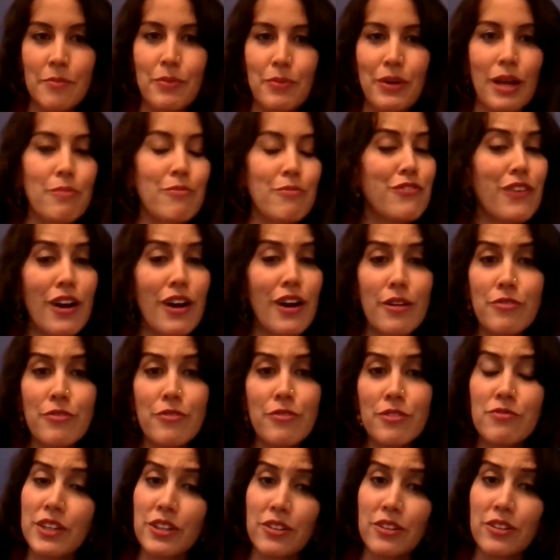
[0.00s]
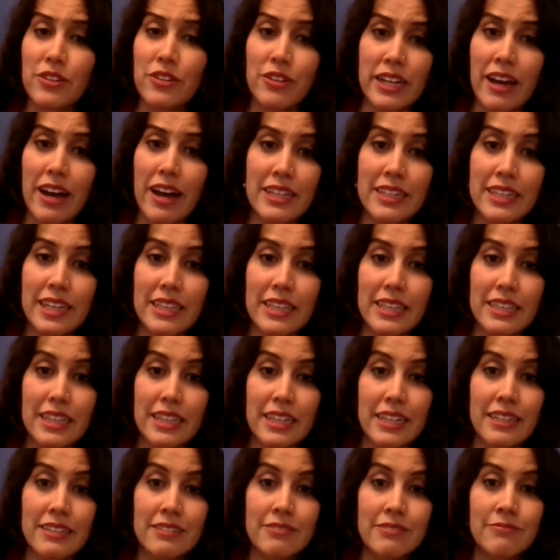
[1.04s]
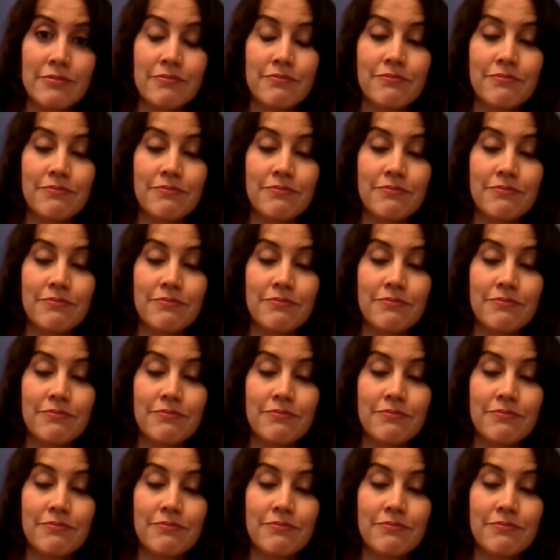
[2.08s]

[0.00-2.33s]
but I'm far from figuring out how to get there.